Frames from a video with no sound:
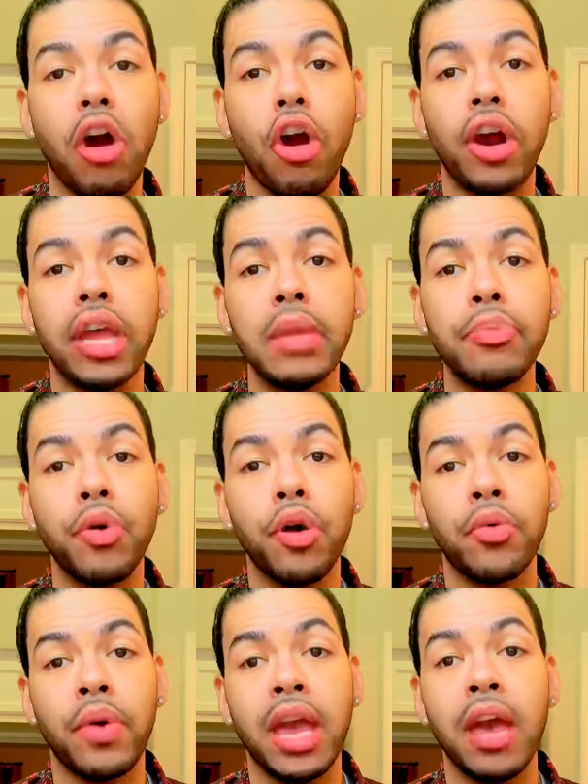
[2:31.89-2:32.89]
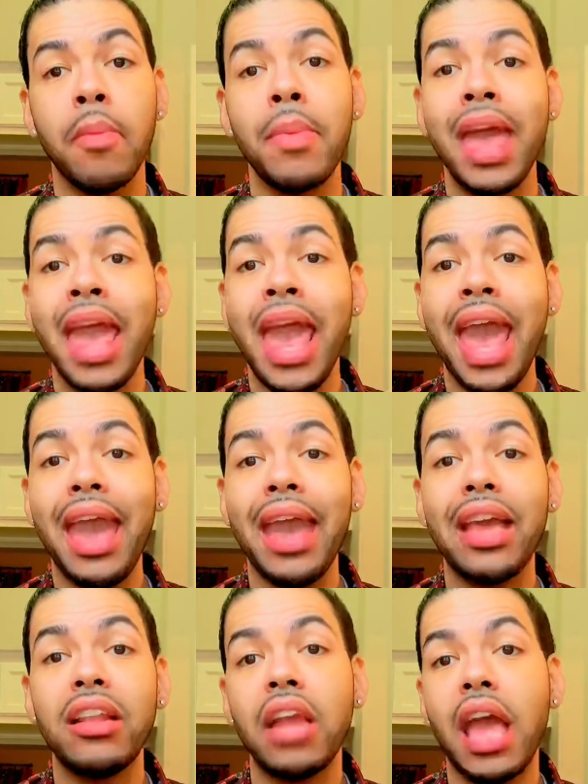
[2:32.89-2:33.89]
RN program
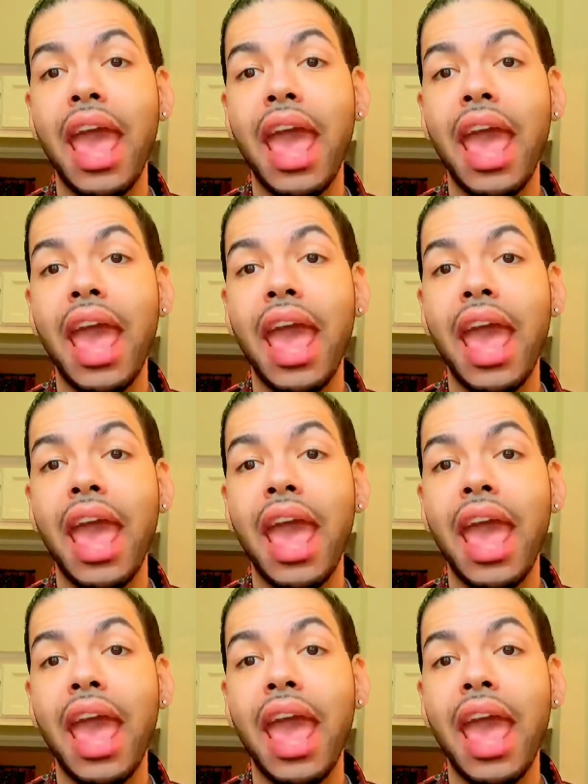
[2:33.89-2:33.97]
and